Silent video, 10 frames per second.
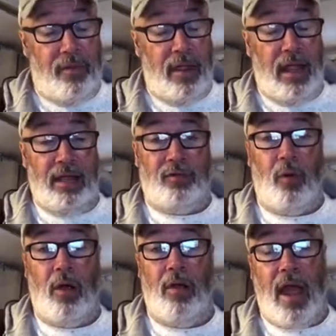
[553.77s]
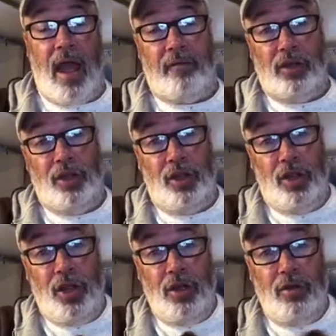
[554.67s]
It's where they have a
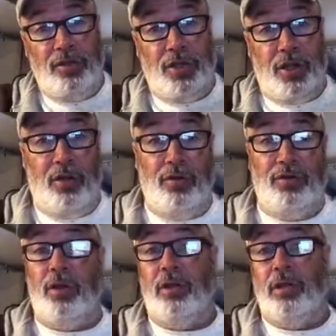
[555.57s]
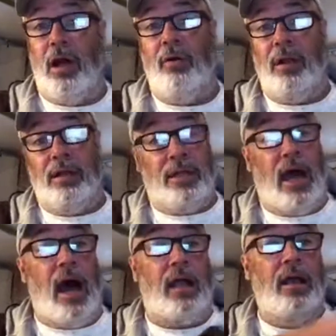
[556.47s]
huge loading
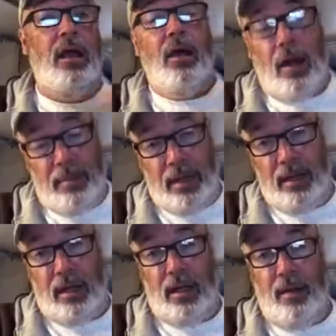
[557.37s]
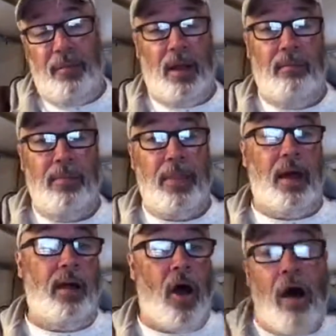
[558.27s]
dock.
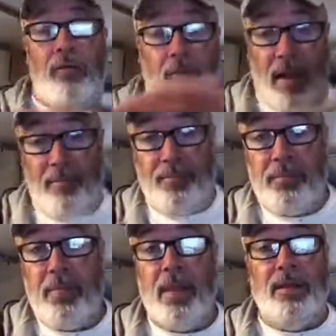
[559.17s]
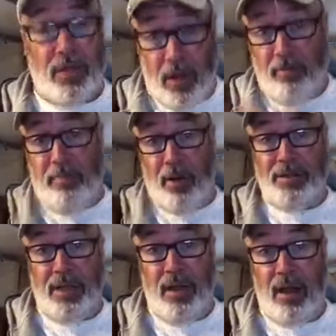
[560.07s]
Off-ramp to load
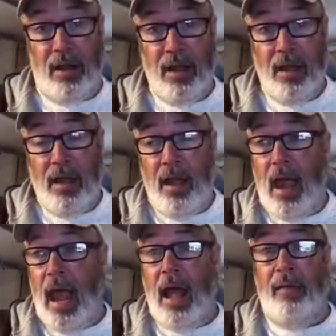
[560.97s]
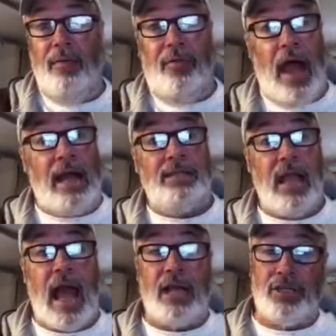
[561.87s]
boats in there. And that's
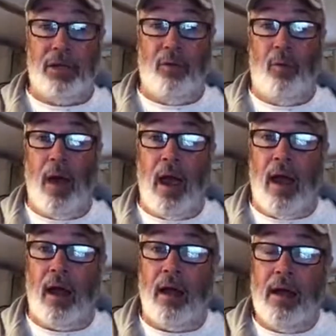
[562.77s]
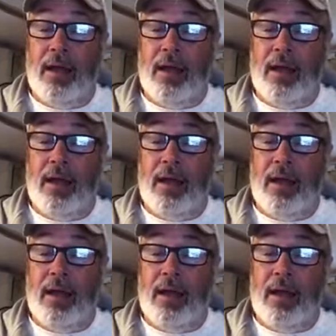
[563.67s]
actually where